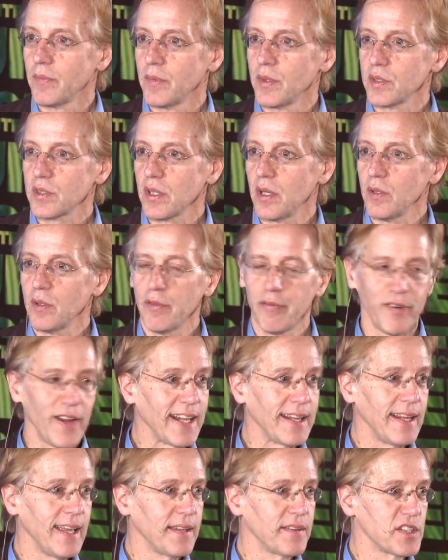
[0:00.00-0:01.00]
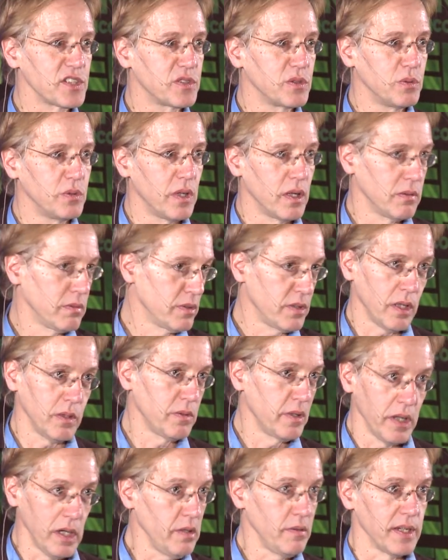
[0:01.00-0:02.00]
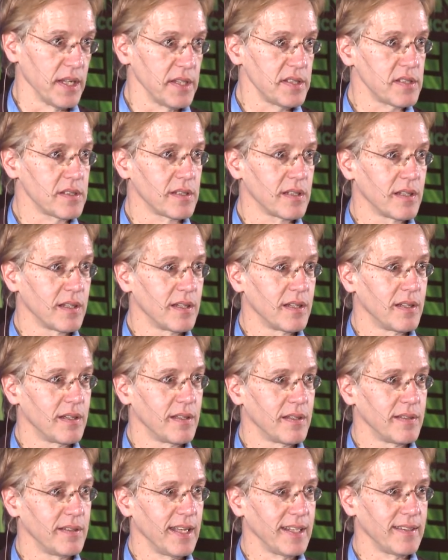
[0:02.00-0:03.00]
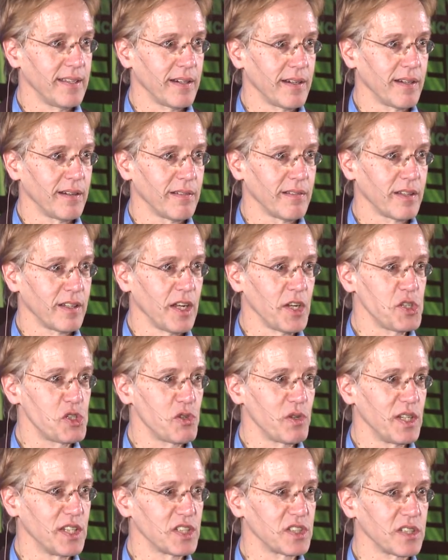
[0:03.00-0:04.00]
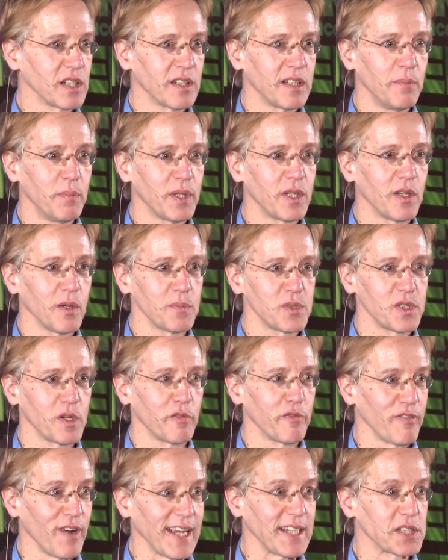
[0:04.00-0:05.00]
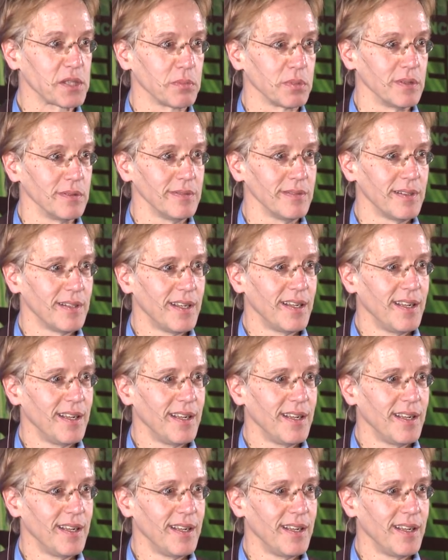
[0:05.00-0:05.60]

So the flatlanders do no, don't notice that their country has suddenly become so flexible.